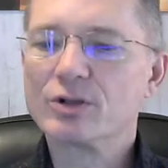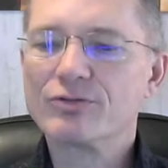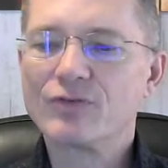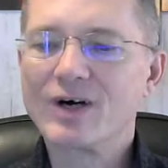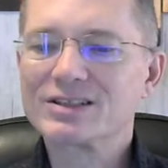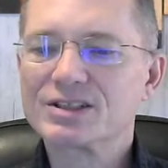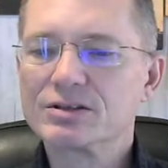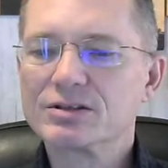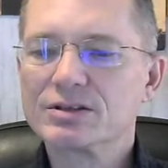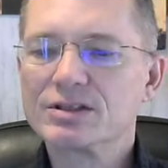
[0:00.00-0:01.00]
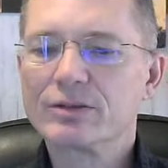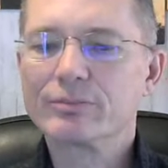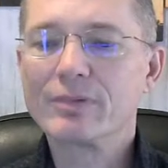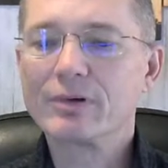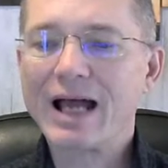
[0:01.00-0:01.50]
functions
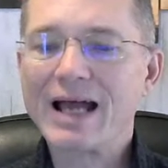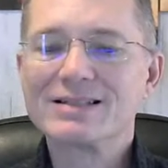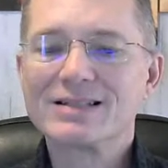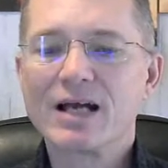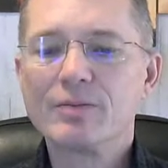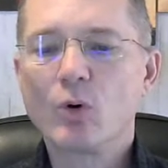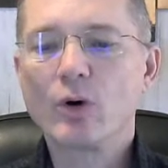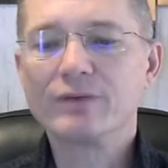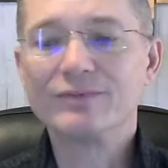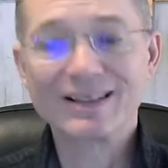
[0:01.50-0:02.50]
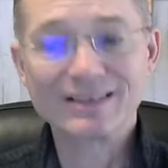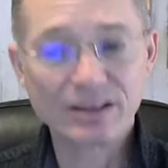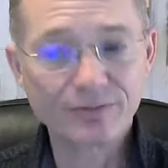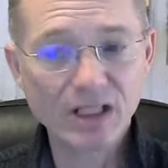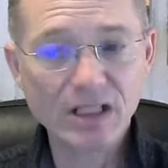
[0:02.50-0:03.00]
as a point of
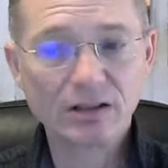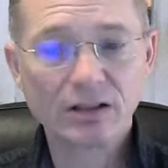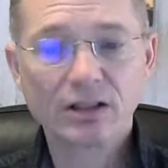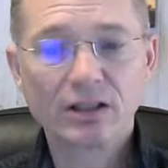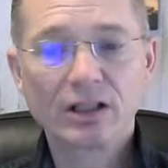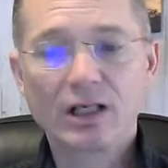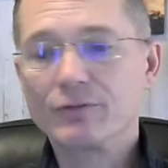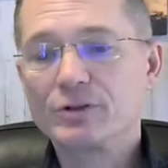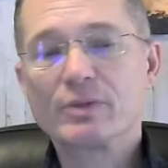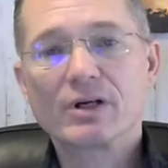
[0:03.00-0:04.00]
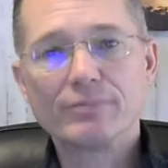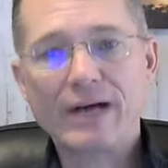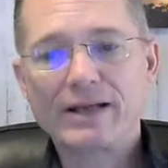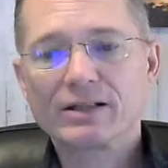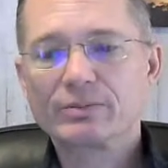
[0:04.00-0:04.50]
negativity if there's been a
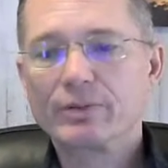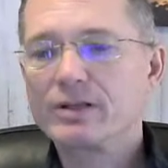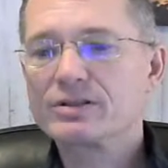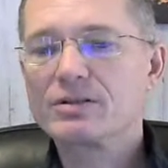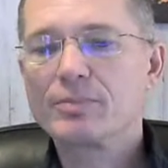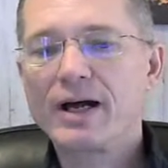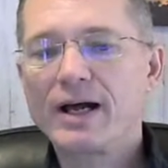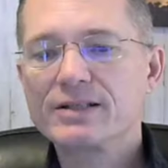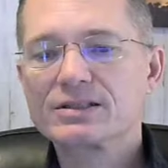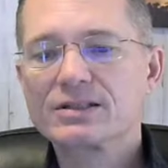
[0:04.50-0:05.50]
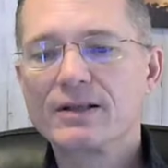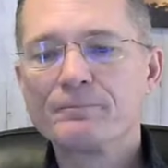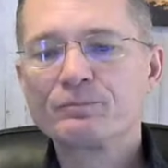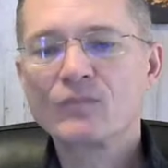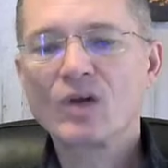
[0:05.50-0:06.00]
bad experience in the past.
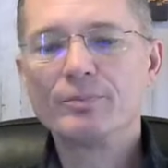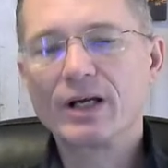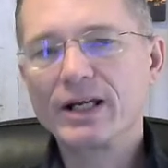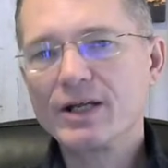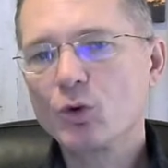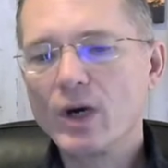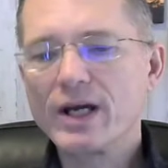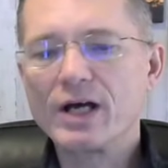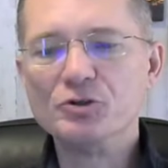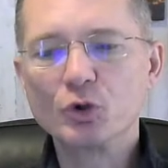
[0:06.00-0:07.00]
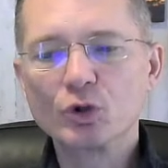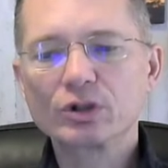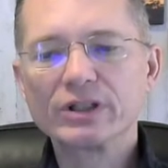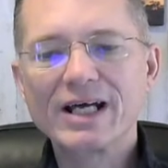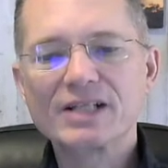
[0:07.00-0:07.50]
But either way, a neural
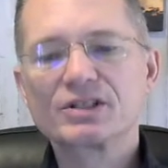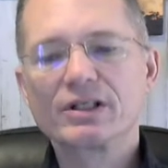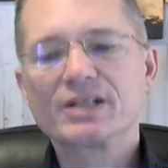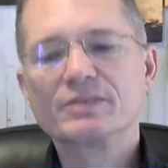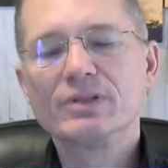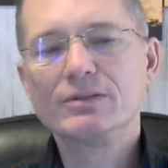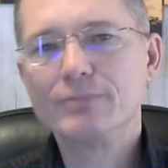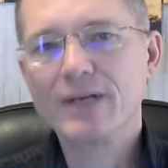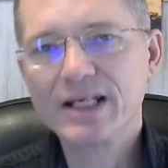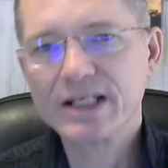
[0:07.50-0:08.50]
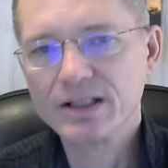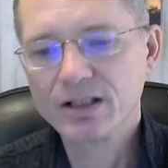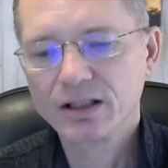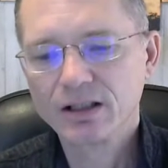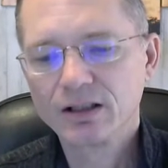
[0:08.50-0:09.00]
connection has been made
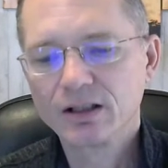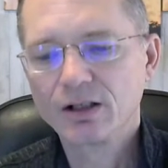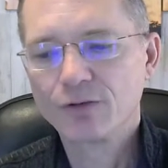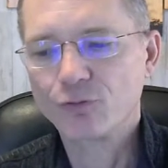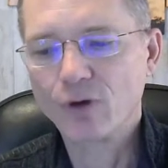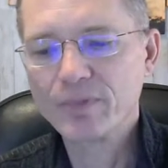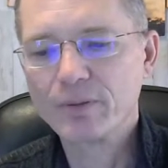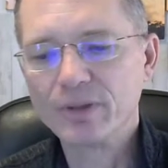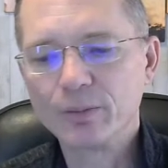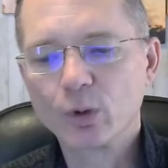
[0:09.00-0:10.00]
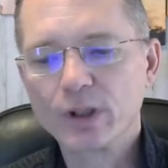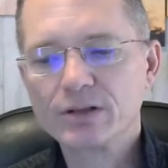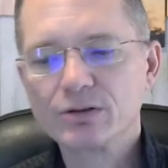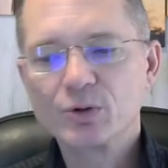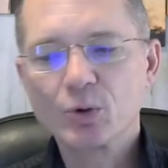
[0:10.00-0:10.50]
from the memory
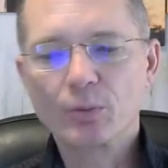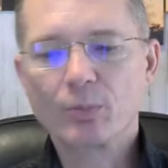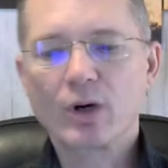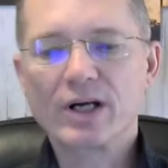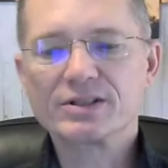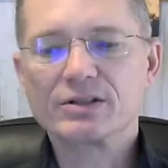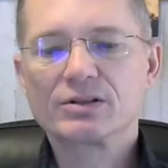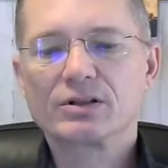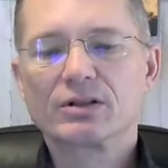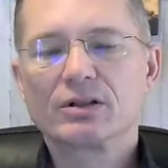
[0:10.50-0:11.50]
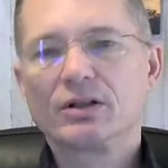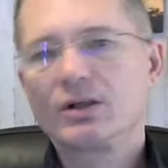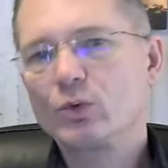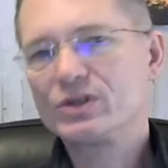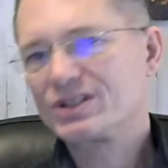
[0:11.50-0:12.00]
to the present,
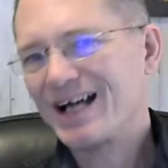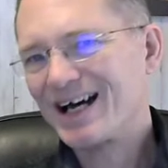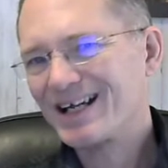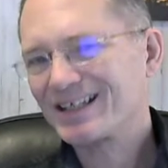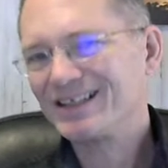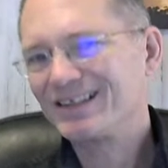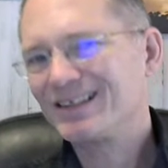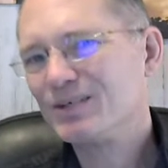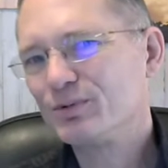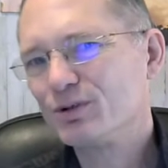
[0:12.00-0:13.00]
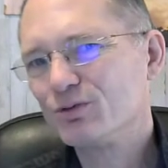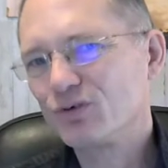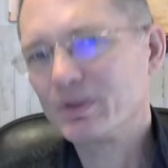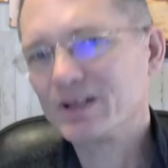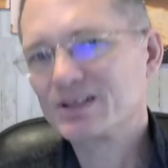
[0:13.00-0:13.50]
which kind of can keep you
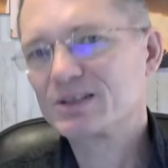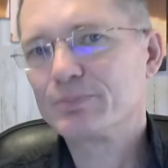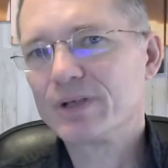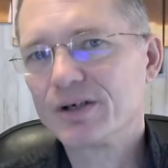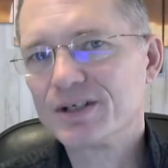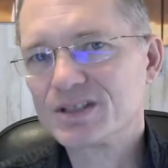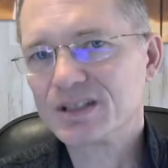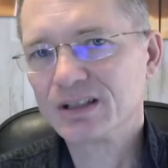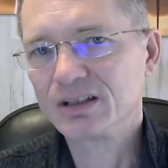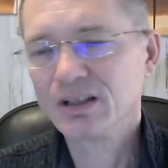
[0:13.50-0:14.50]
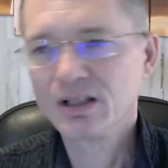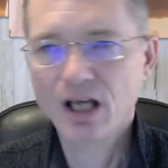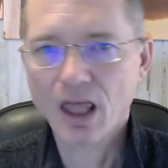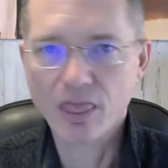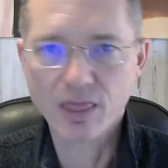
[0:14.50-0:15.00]
from experiencing
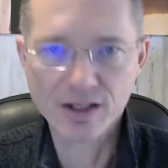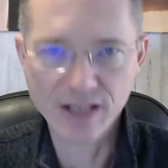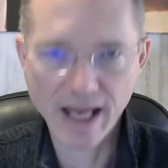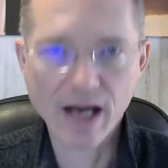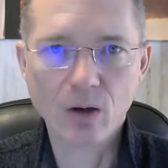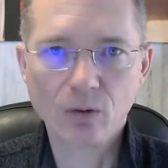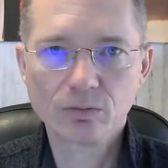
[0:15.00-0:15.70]
the now,